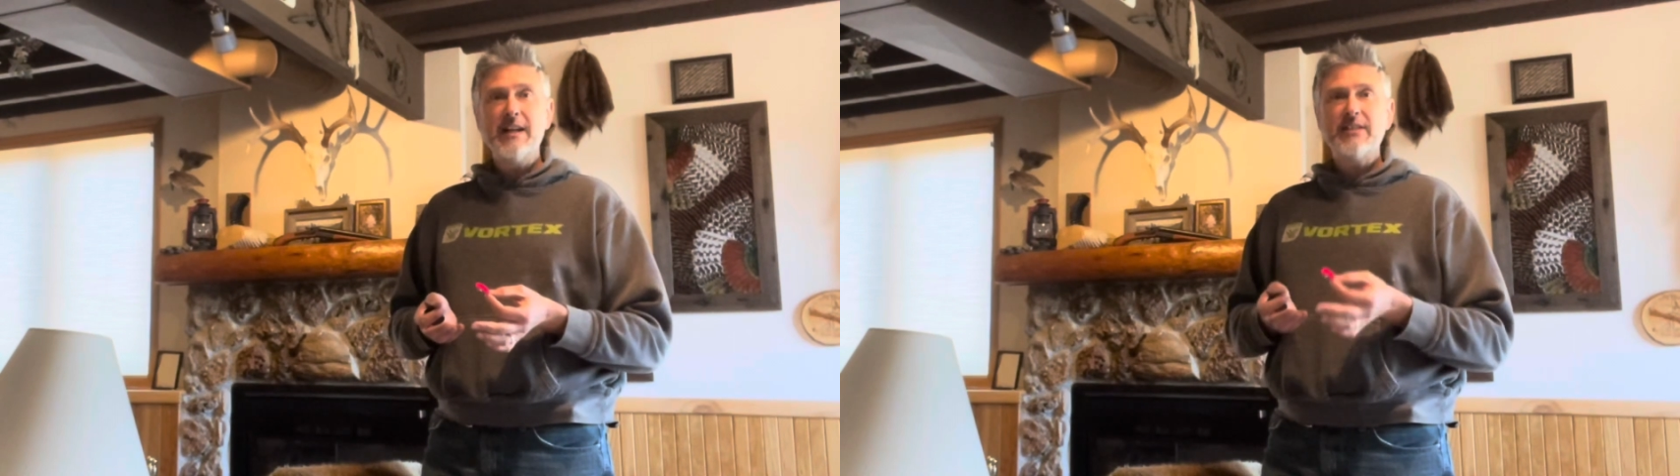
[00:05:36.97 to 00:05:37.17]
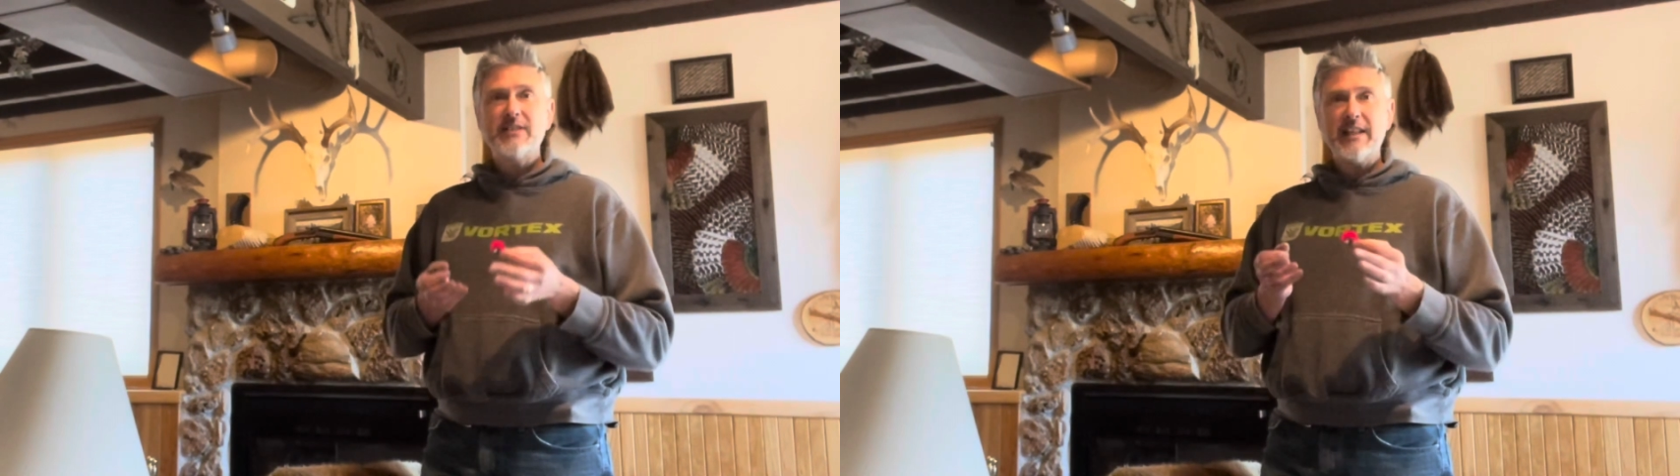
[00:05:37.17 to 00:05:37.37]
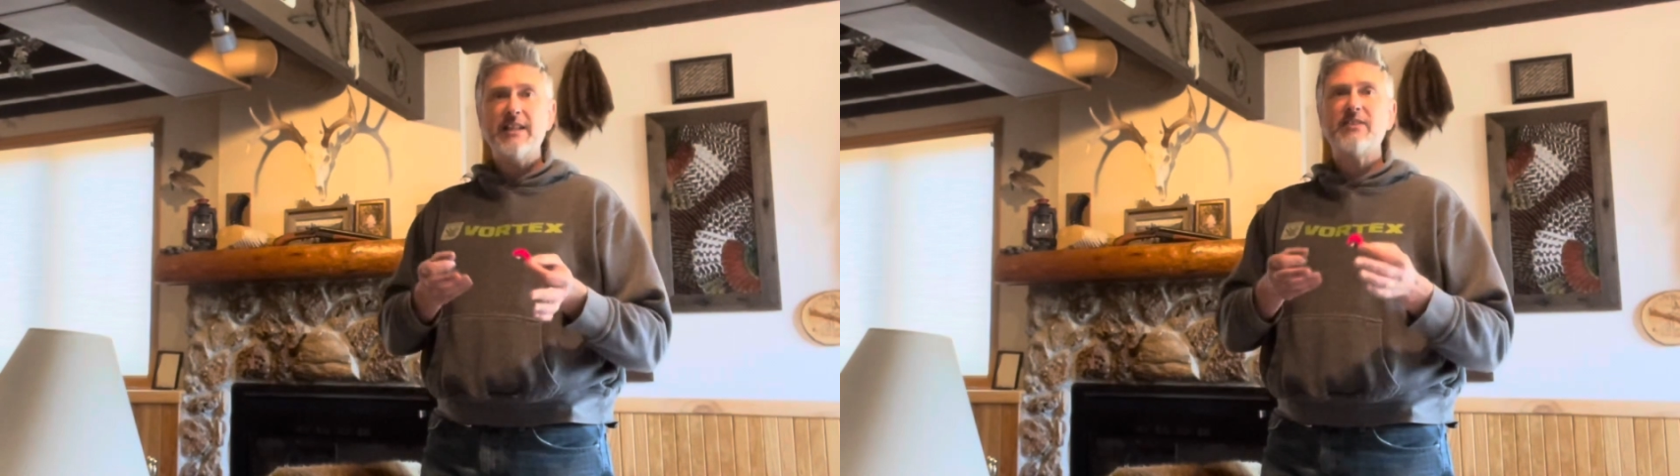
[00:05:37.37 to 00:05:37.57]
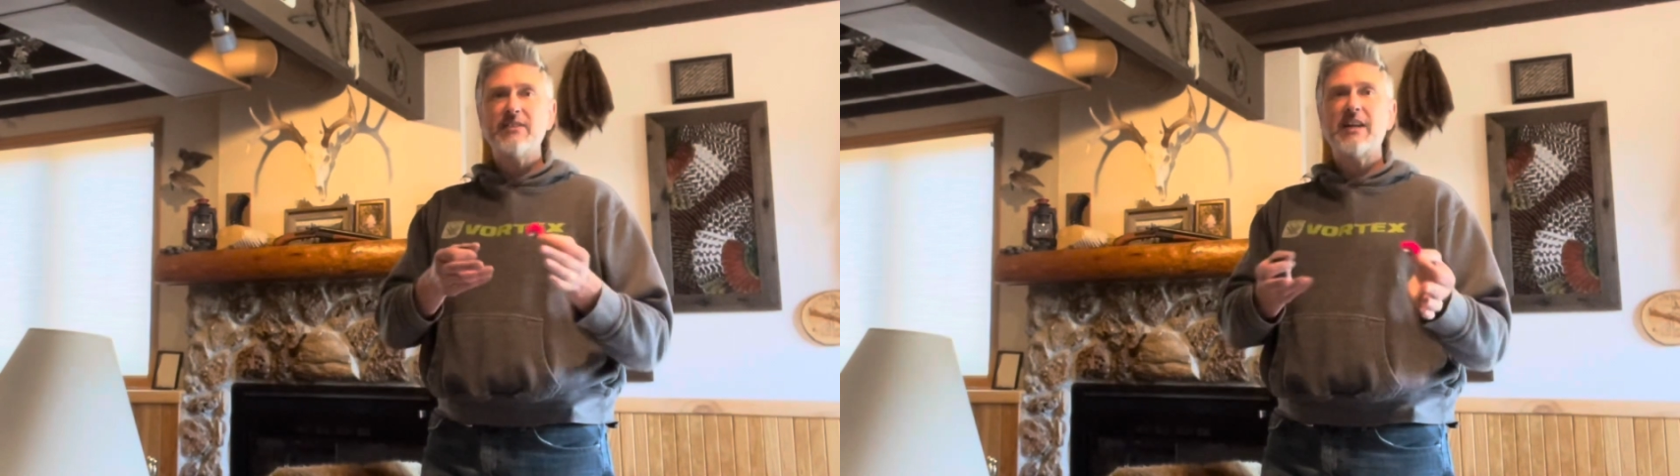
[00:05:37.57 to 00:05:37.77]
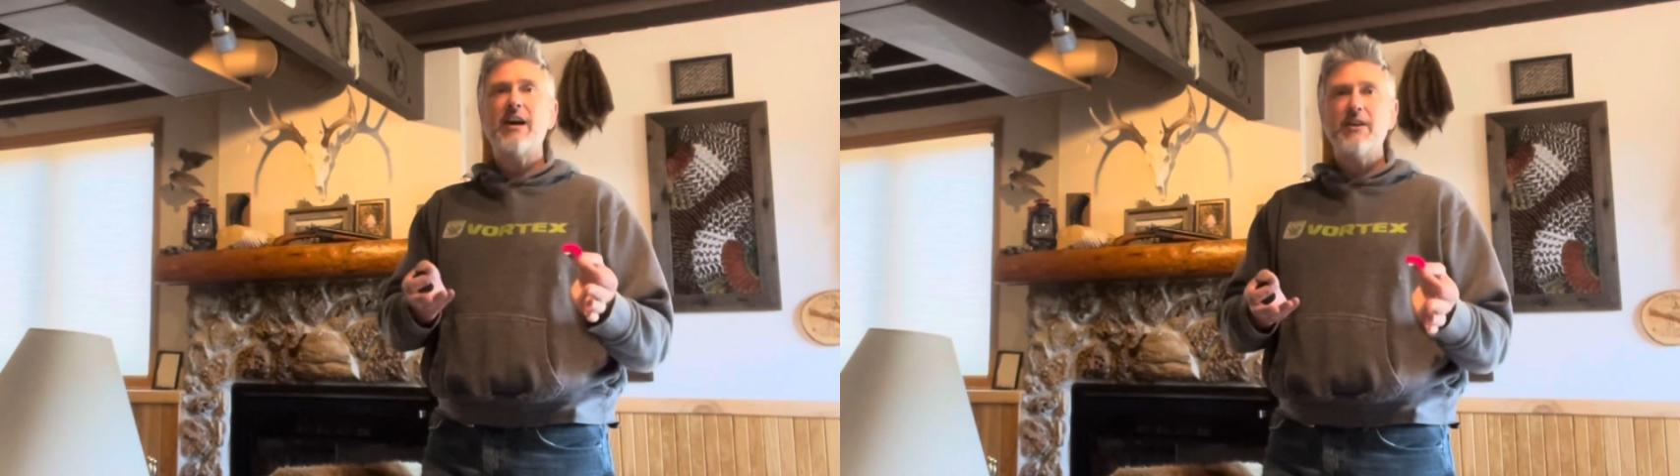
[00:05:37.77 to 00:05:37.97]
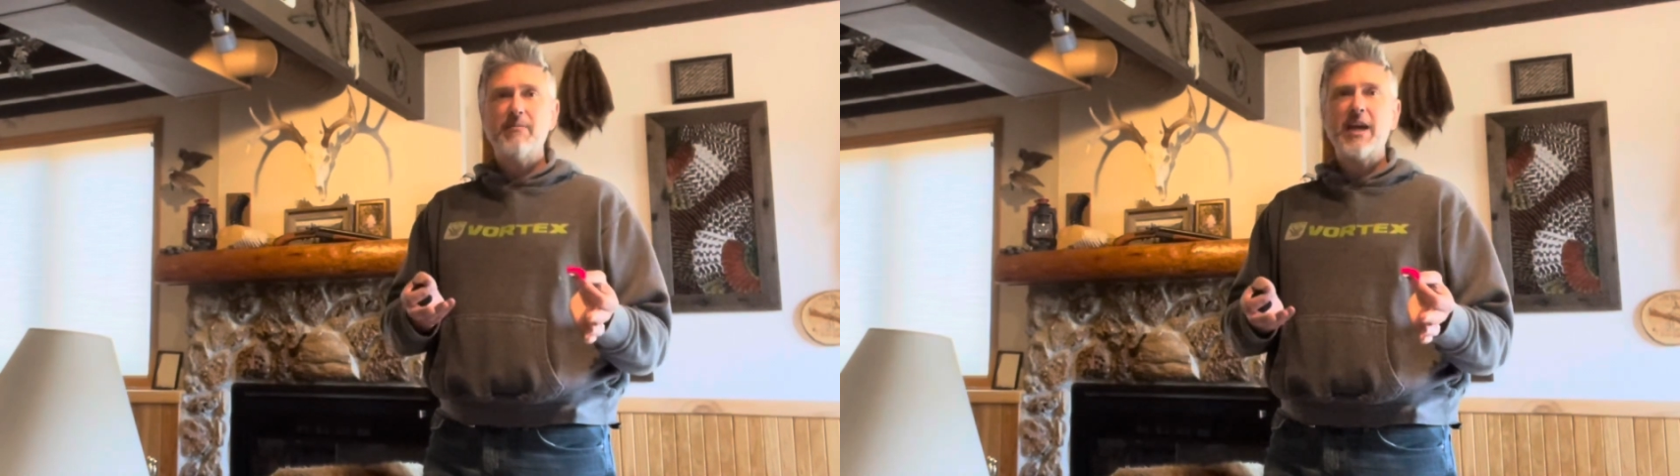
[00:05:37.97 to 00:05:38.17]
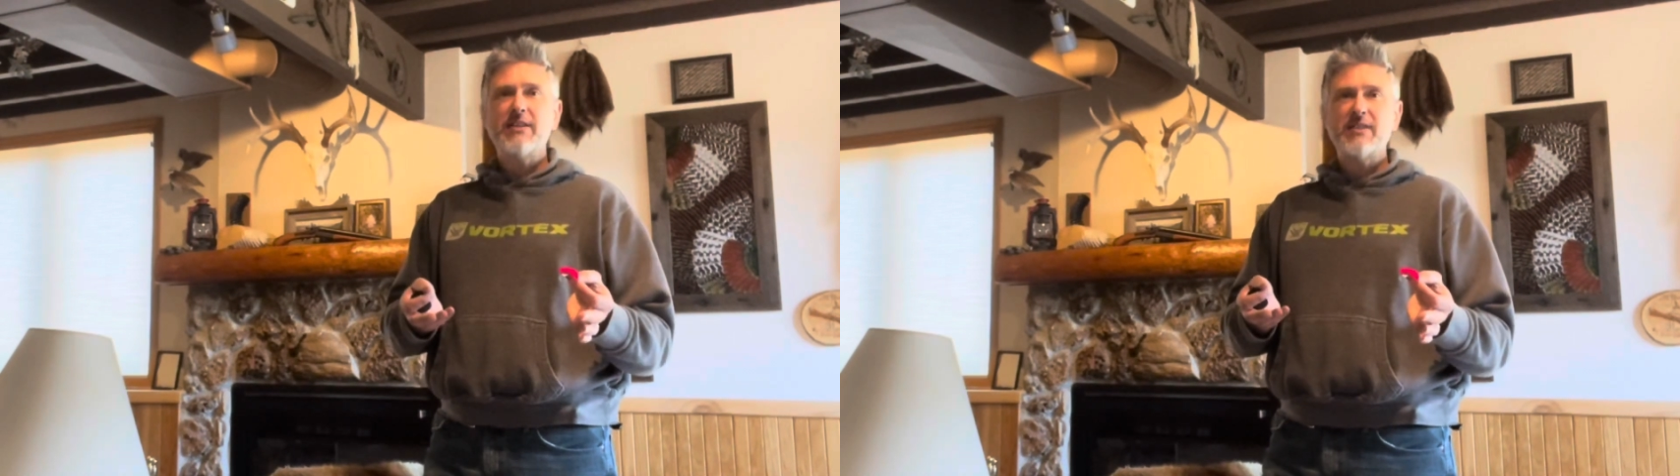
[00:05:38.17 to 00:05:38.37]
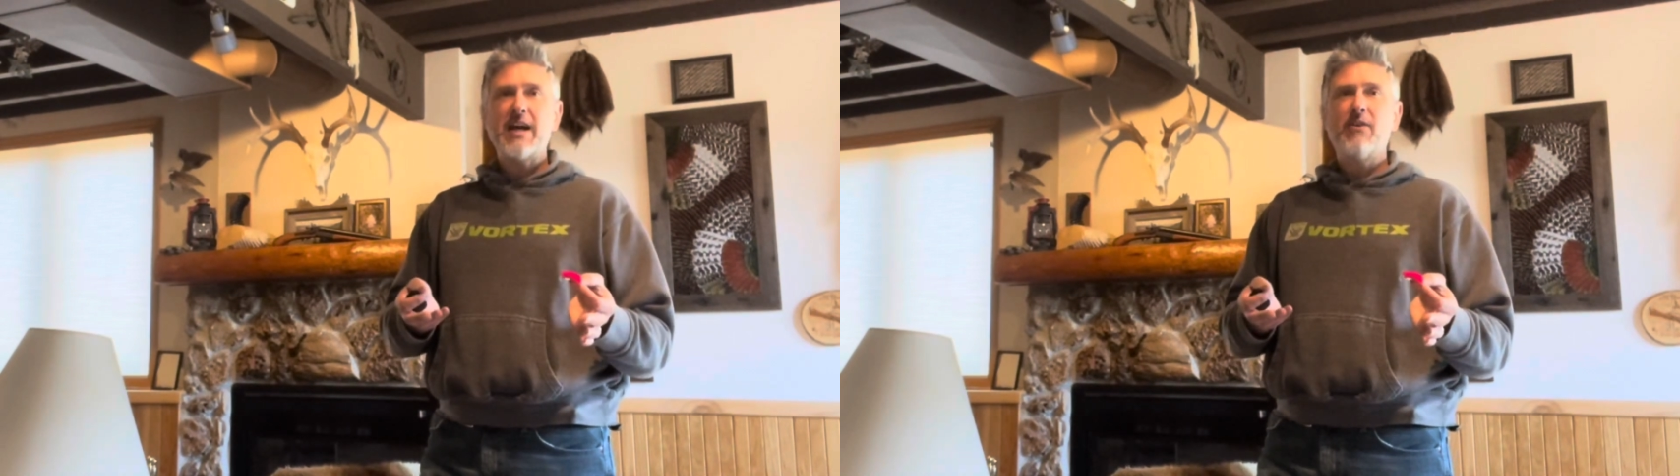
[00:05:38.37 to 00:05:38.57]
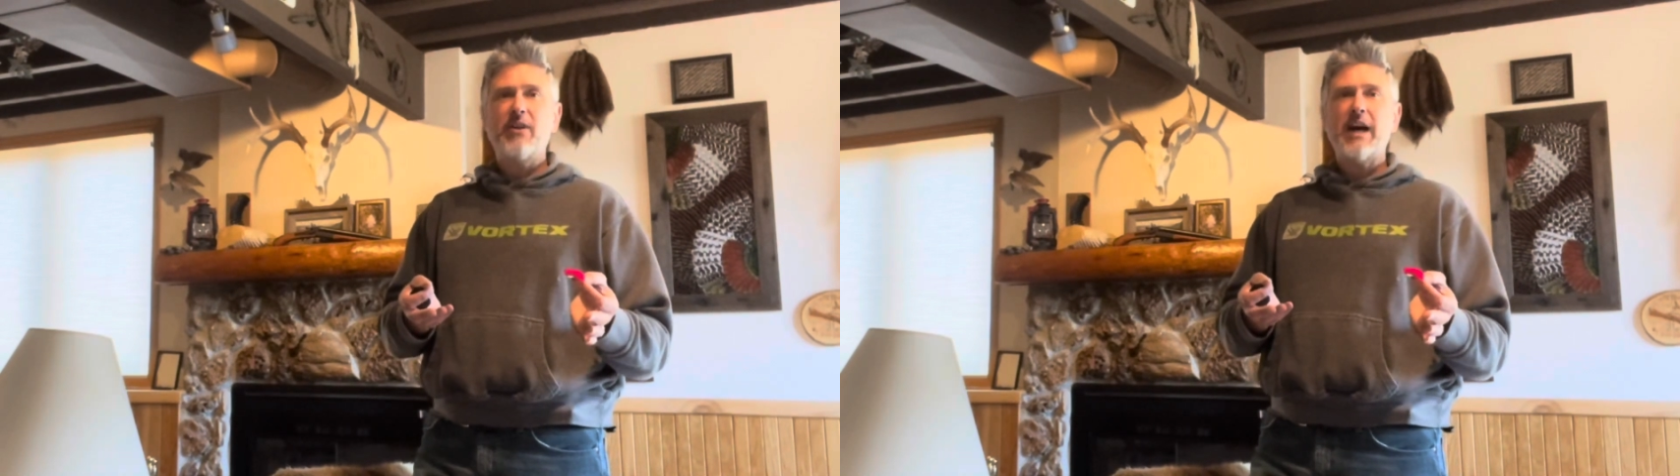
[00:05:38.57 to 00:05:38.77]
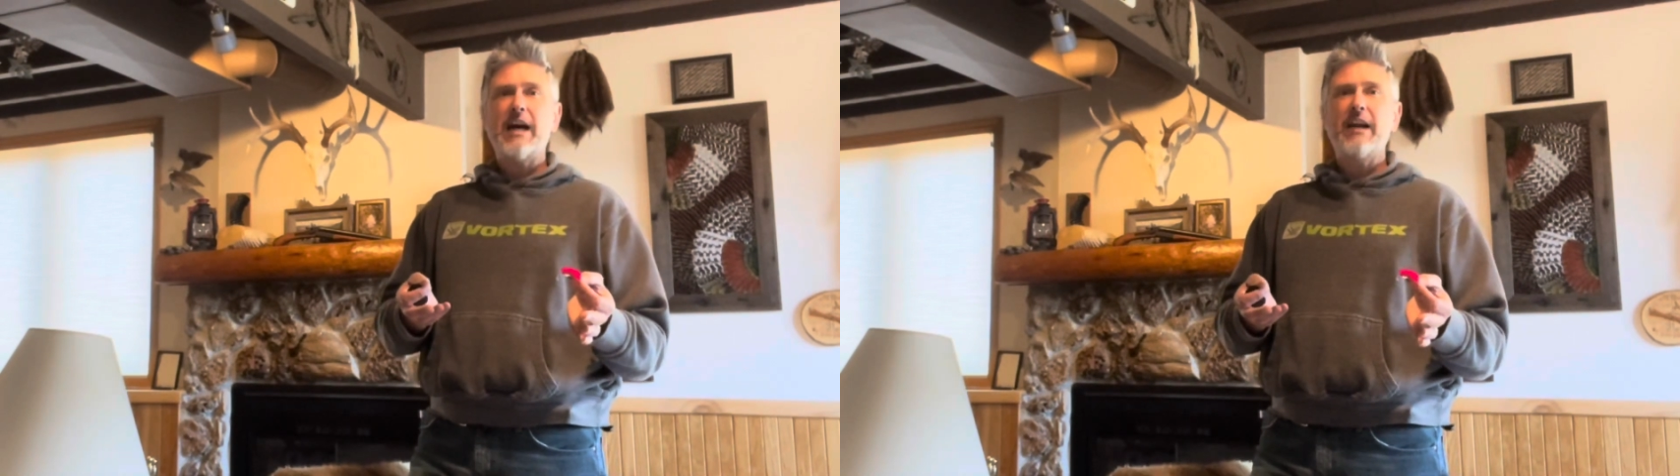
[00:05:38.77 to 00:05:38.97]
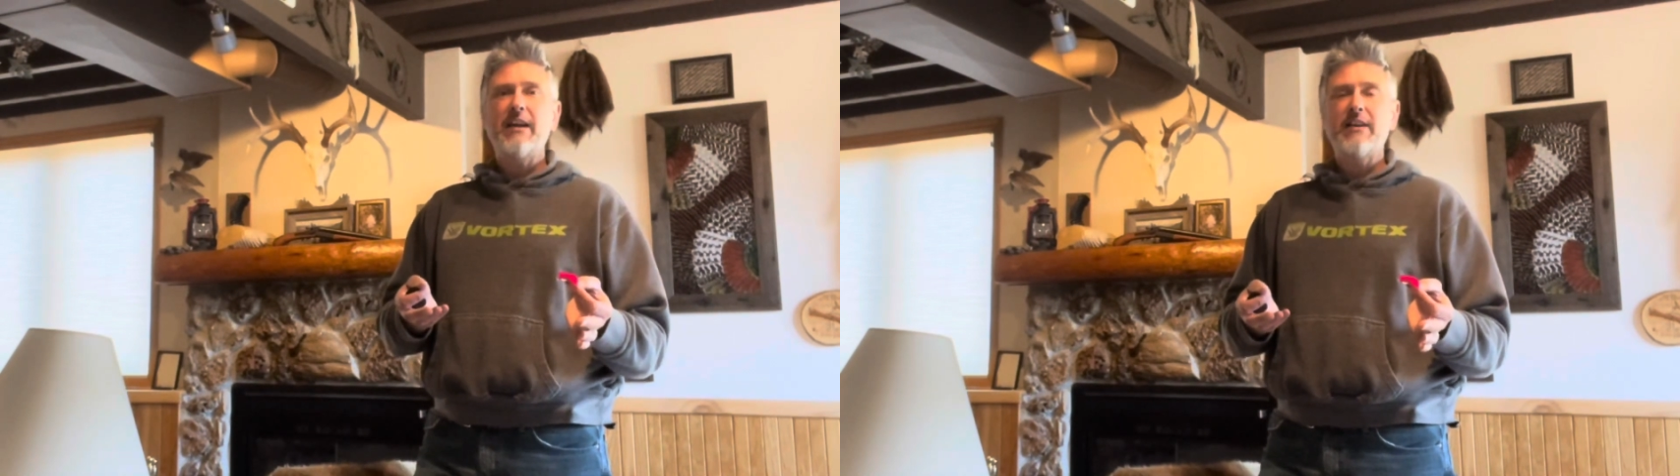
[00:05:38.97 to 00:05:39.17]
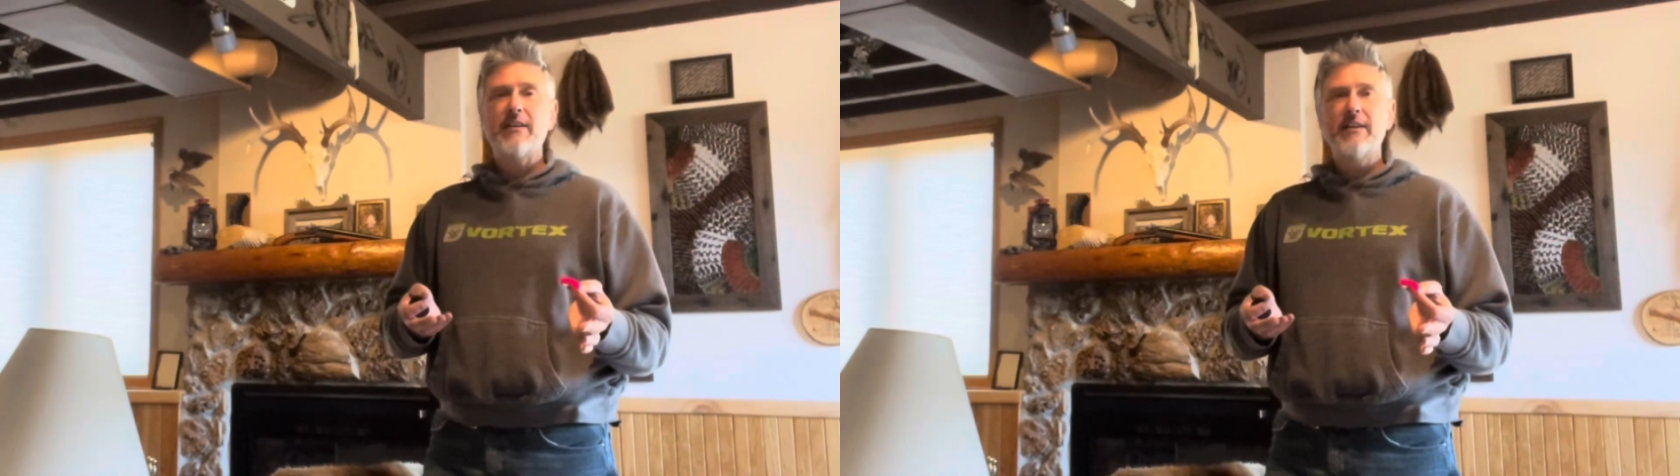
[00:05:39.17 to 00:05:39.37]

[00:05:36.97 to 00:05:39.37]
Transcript: say, this is how you make sound on it,